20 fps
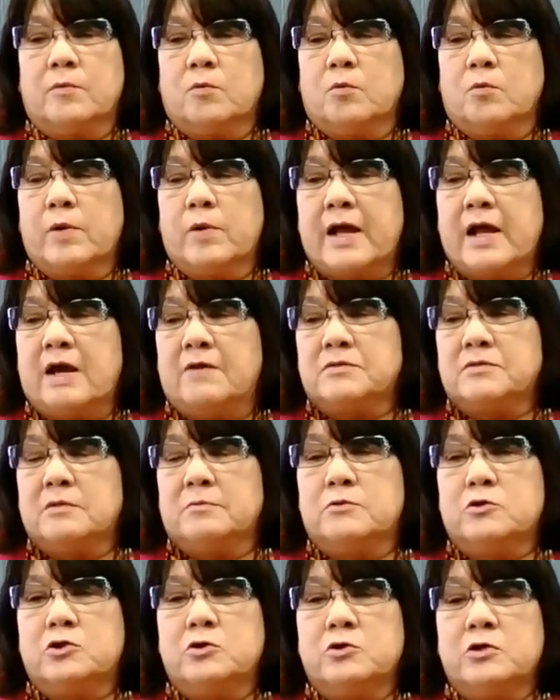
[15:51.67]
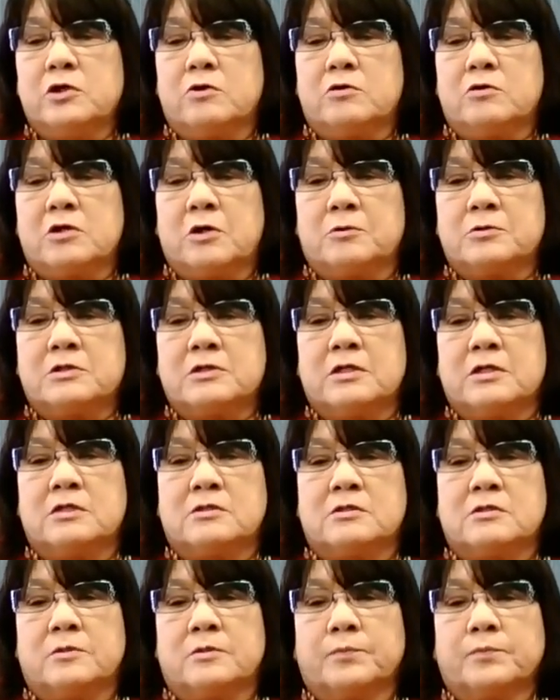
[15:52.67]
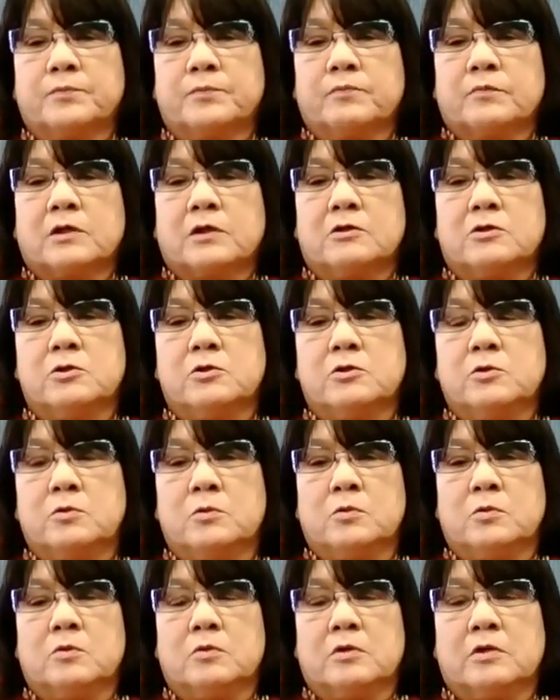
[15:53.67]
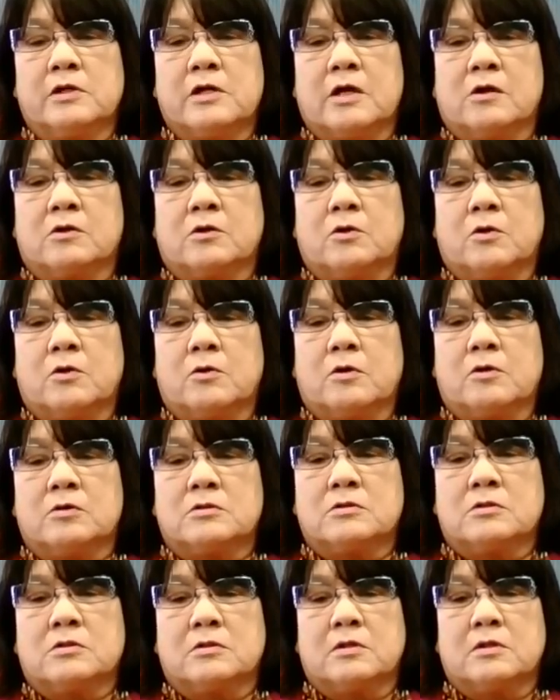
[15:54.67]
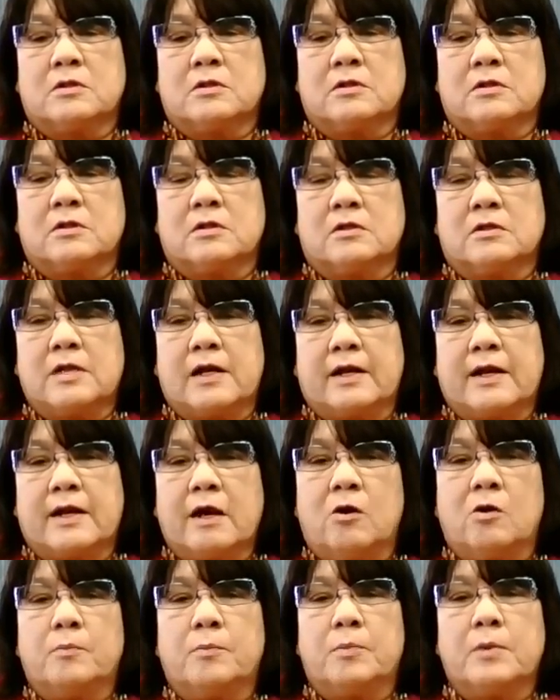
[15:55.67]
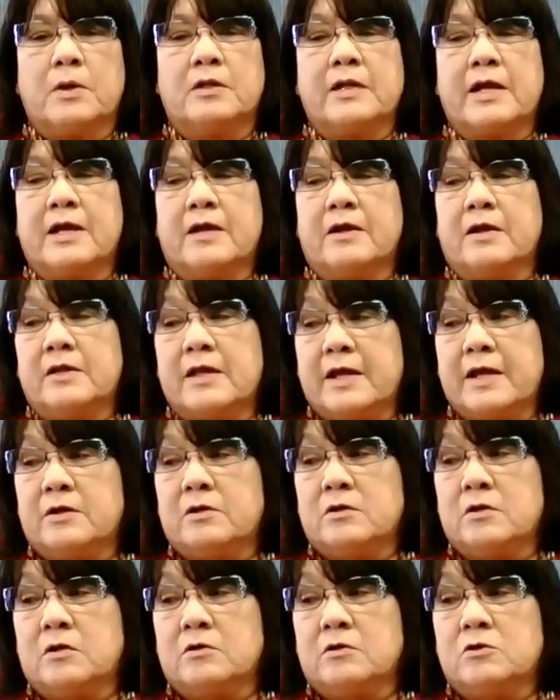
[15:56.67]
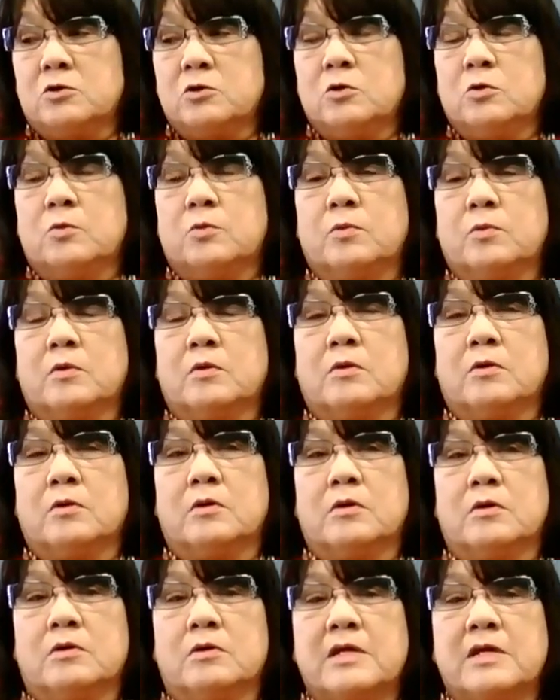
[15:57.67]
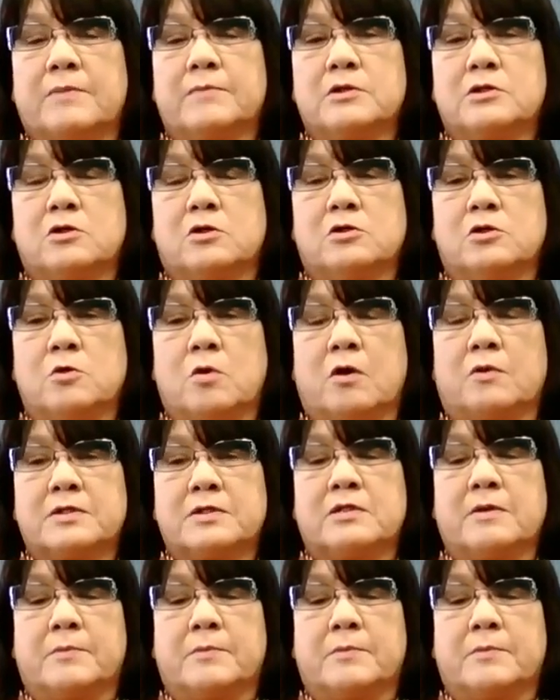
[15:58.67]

We have some junior docents, 2 young girls that help, and they do all these